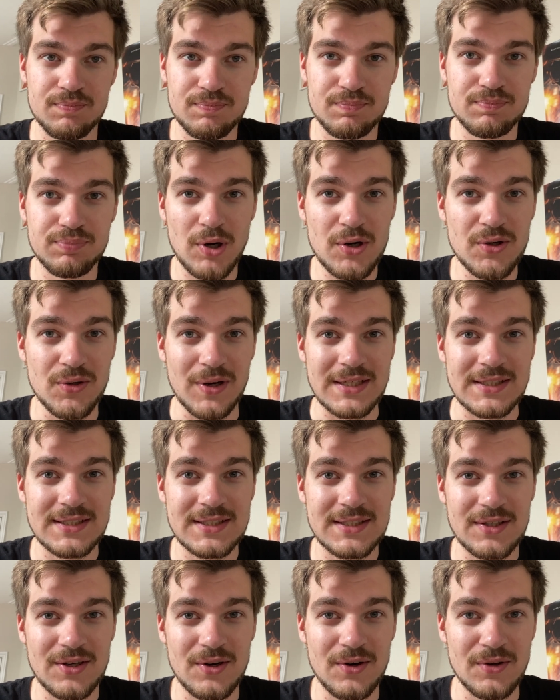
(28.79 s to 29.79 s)

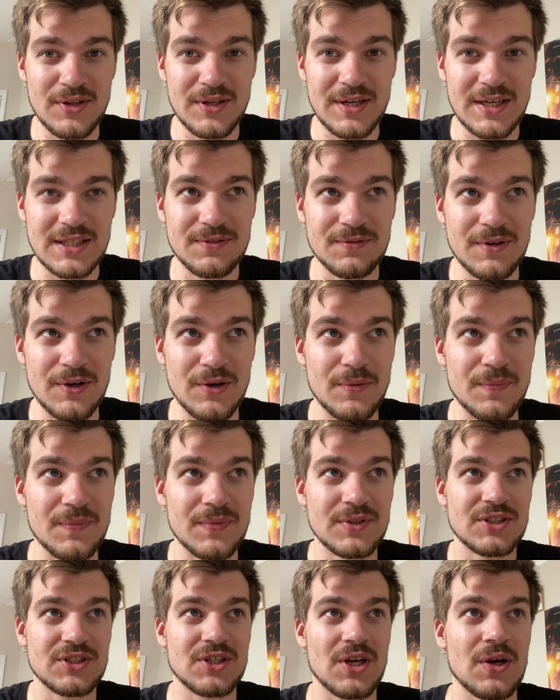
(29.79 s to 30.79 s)
Progress on the next film.
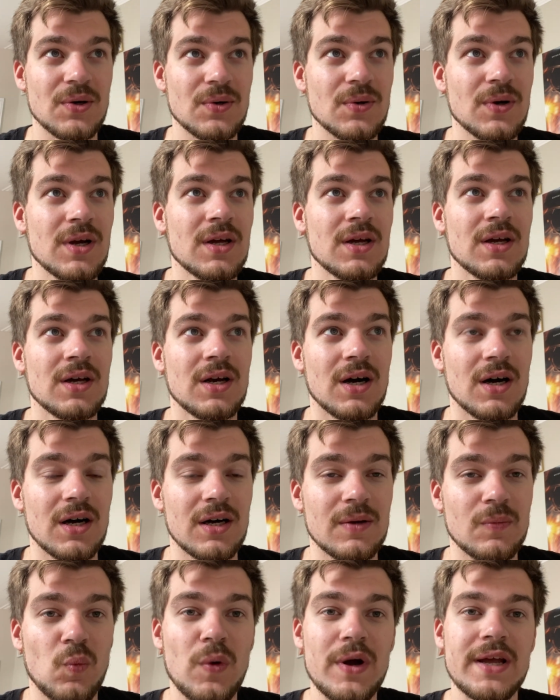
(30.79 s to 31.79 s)
So
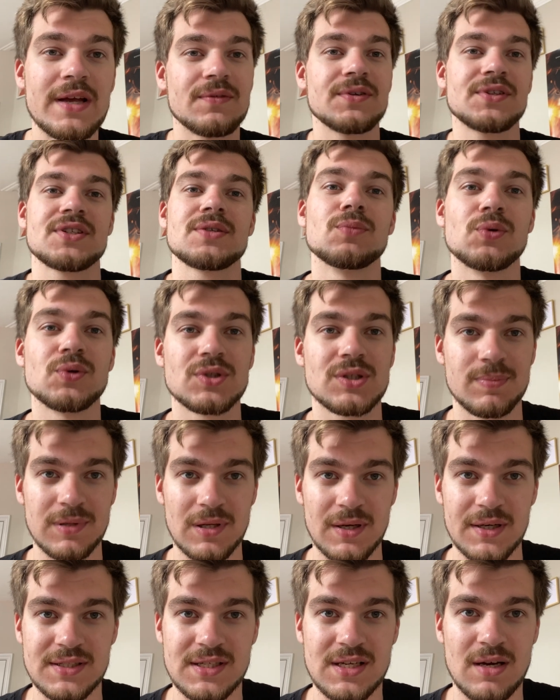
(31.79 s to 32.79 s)
I'm waiting for some more
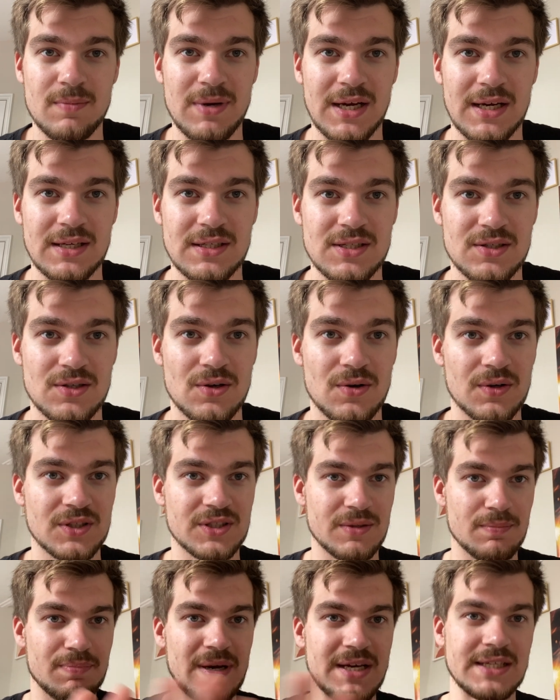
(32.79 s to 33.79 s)
supplies to come back in stock,
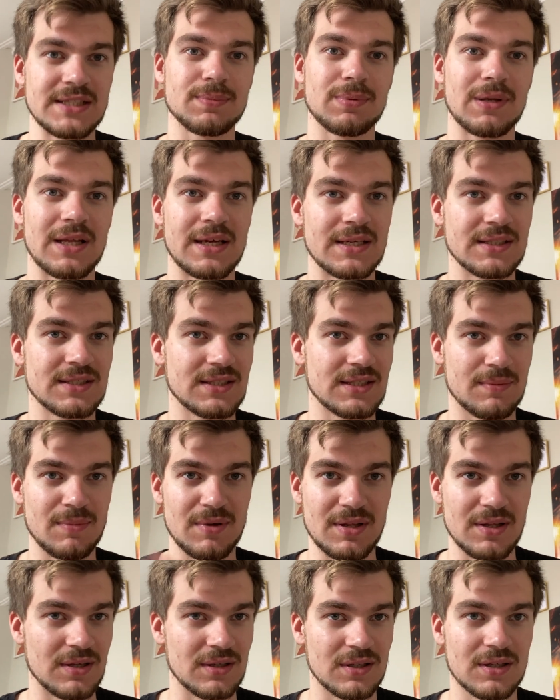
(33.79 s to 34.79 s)
some base plates, some
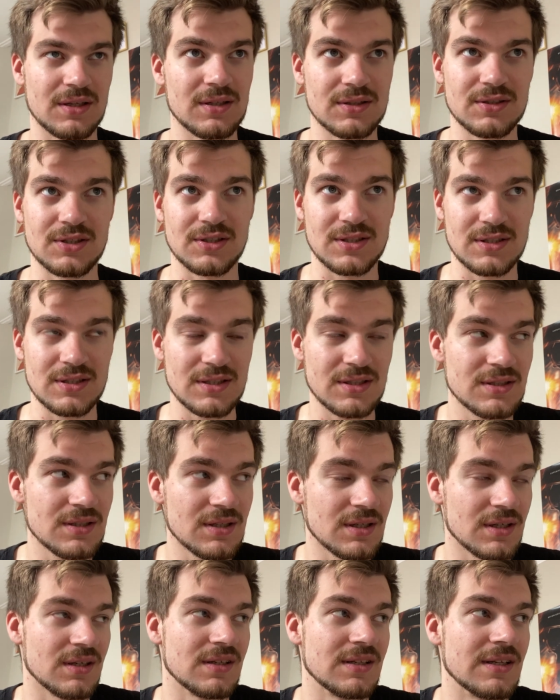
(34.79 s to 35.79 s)
other just
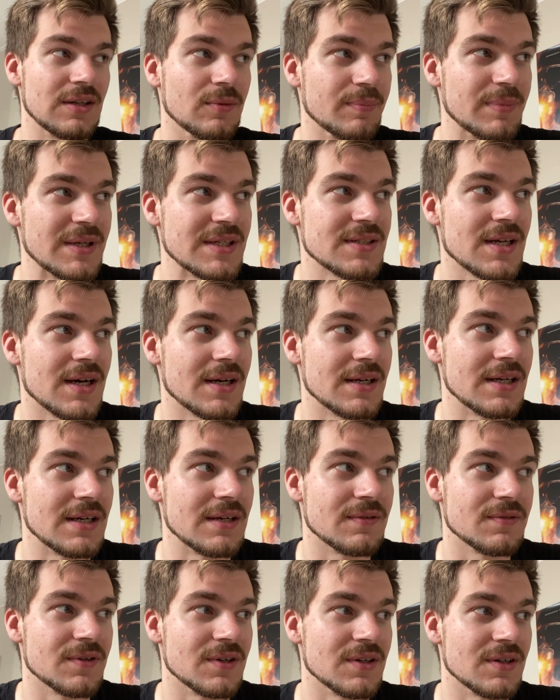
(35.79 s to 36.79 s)
little bits that I need
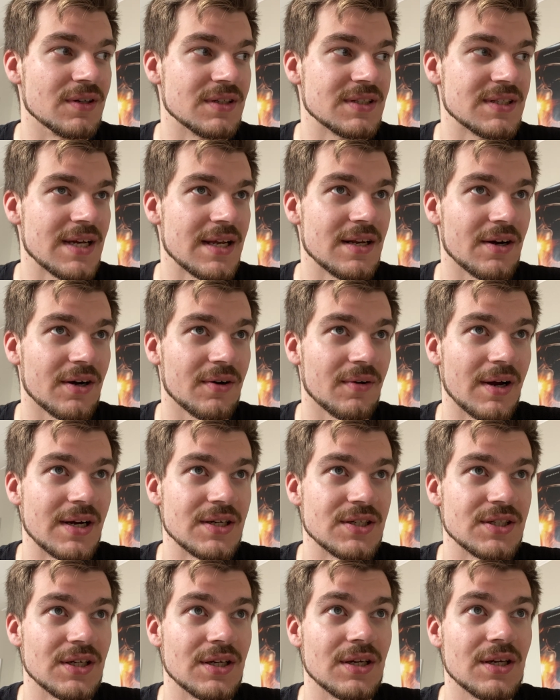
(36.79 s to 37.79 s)
for set
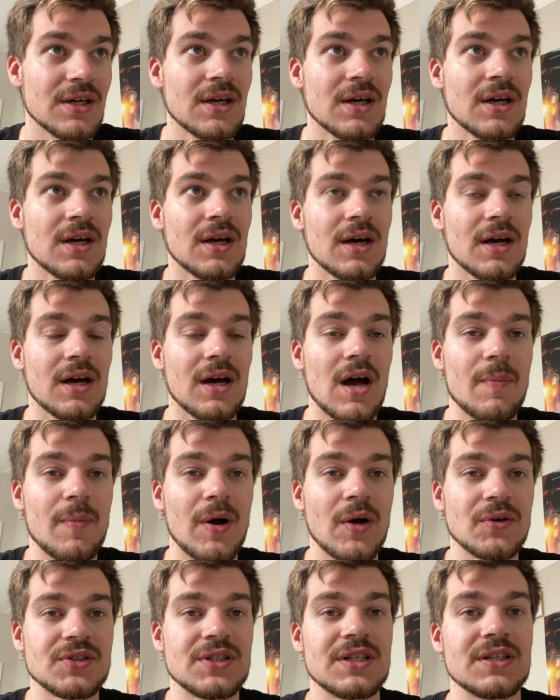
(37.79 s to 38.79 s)
decoration. I
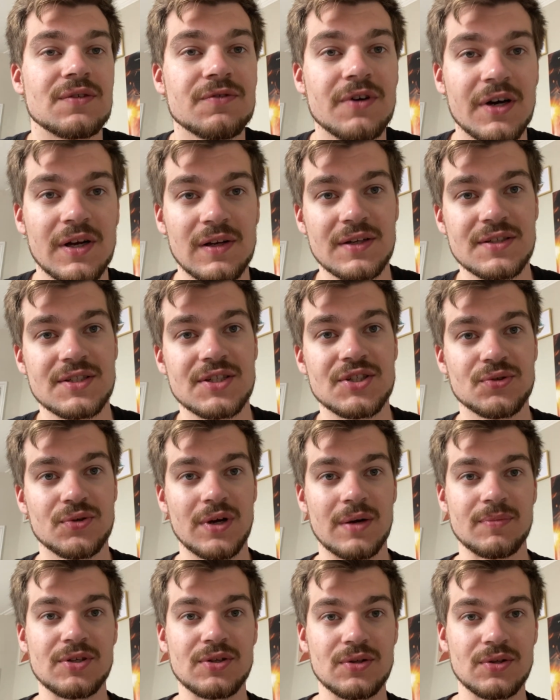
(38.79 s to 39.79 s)
also need to finalize the
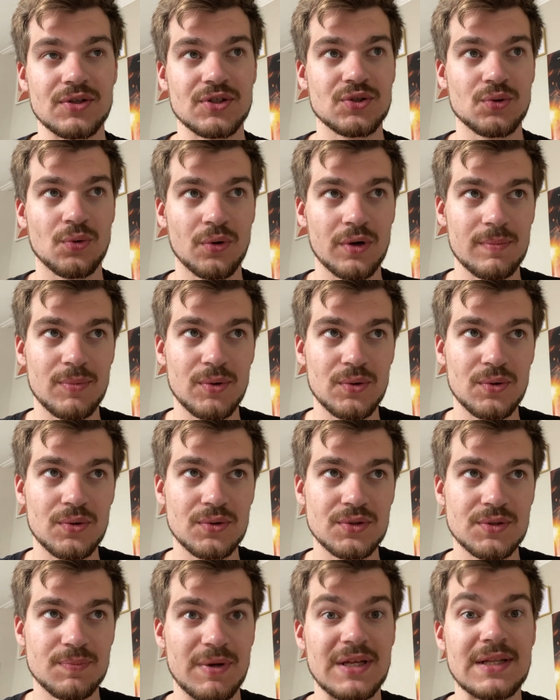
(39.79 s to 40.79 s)
script and do the
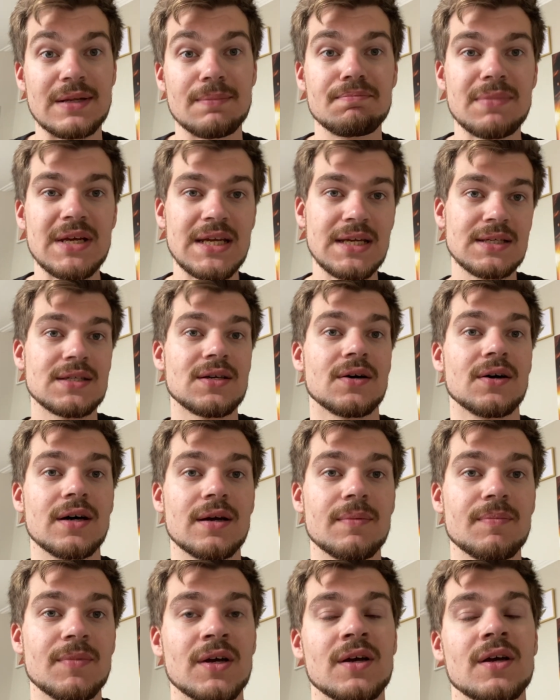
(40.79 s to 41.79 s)
storyboards, but in the
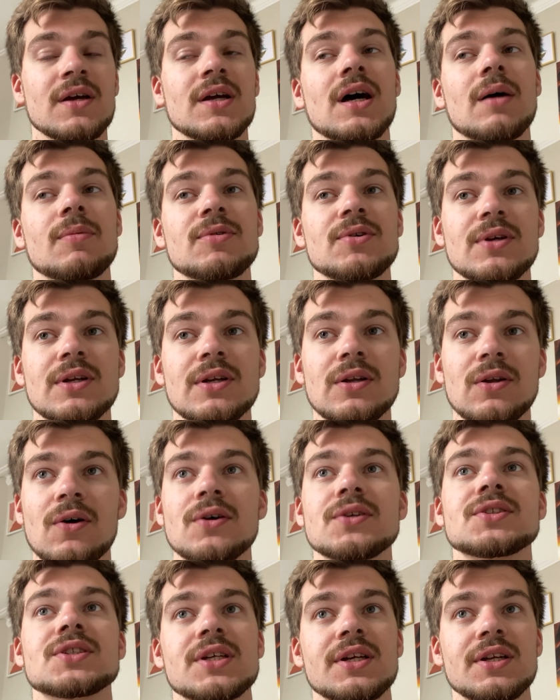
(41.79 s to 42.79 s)
meantime, I'll be doing
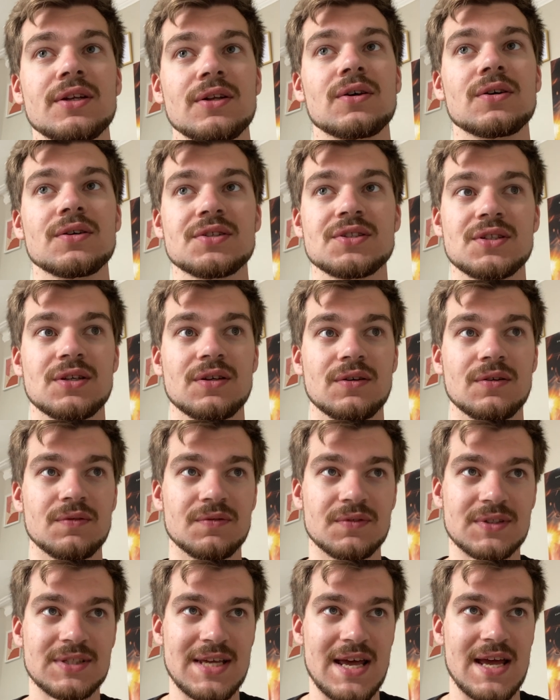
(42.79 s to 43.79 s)
lots and lots of
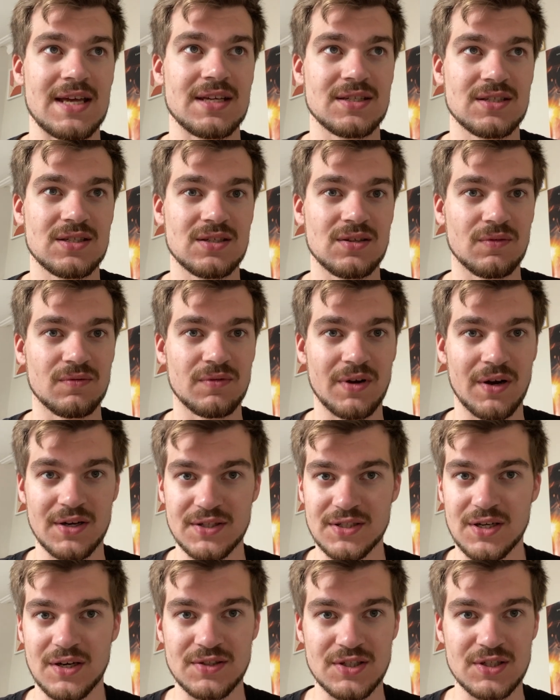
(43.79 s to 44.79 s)
tests on various
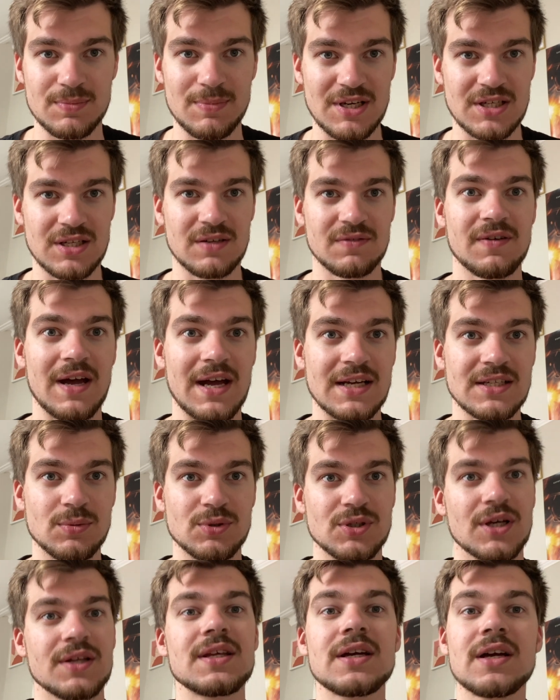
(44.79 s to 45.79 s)
kinds of special effects, which
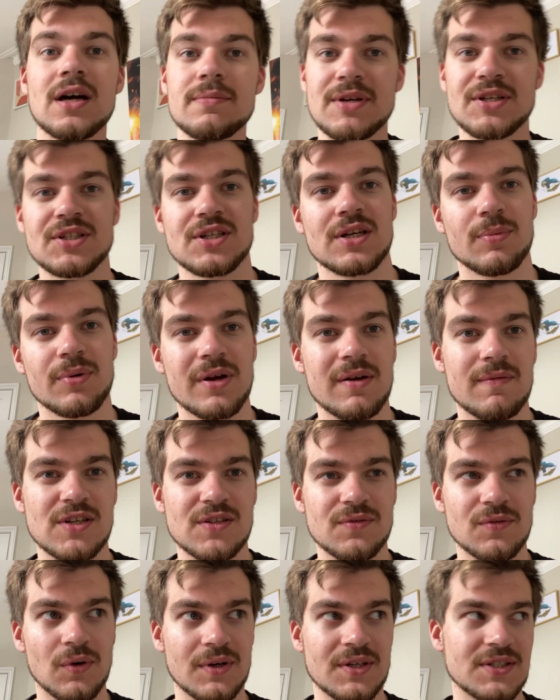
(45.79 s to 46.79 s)
I think I mentioned in a previous
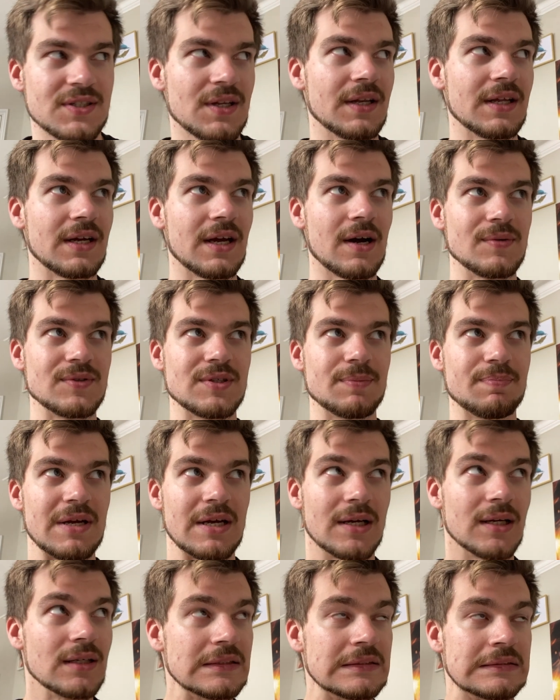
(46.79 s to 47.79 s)
vlog is something I was a
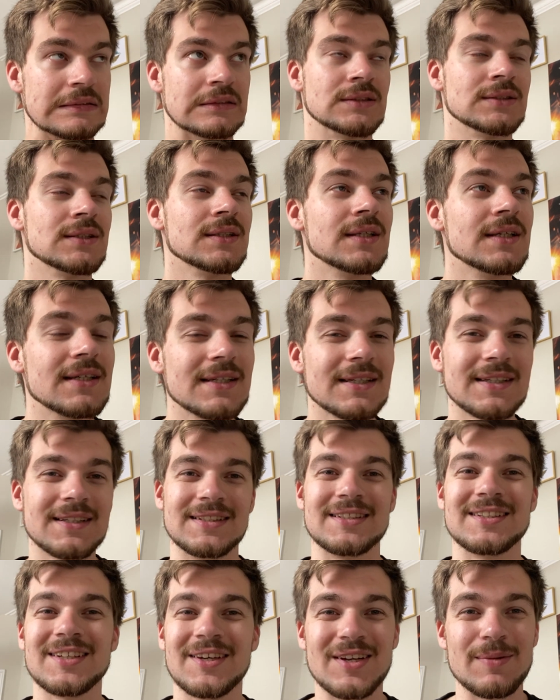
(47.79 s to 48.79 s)
bit
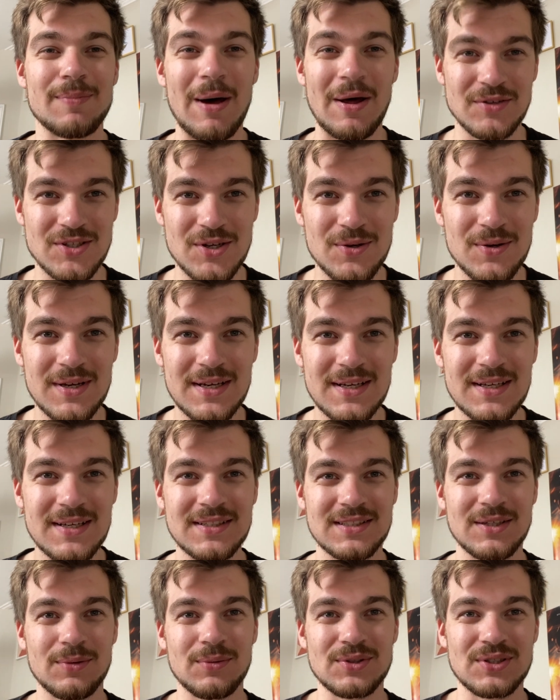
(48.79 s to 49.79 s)
concerned about doing because
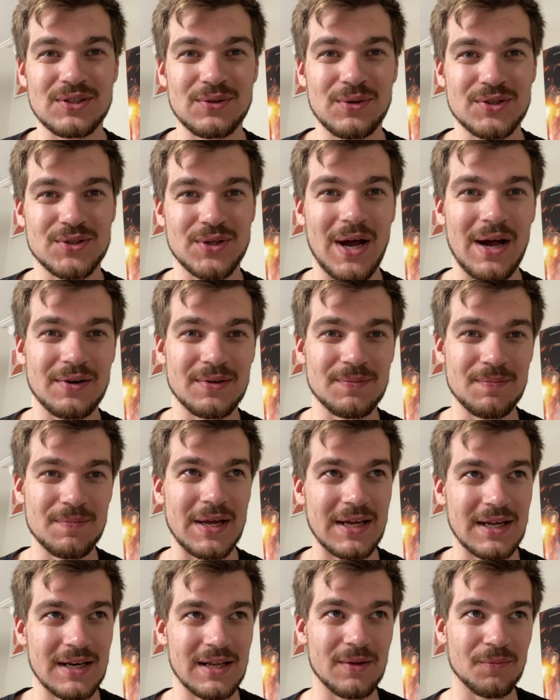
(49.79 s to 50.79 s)
I wasn't quite sure how to
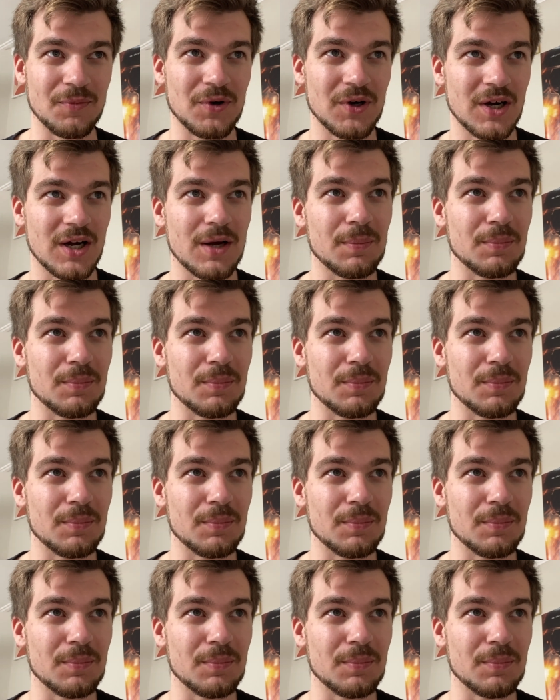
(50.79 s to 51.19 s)
make anything work.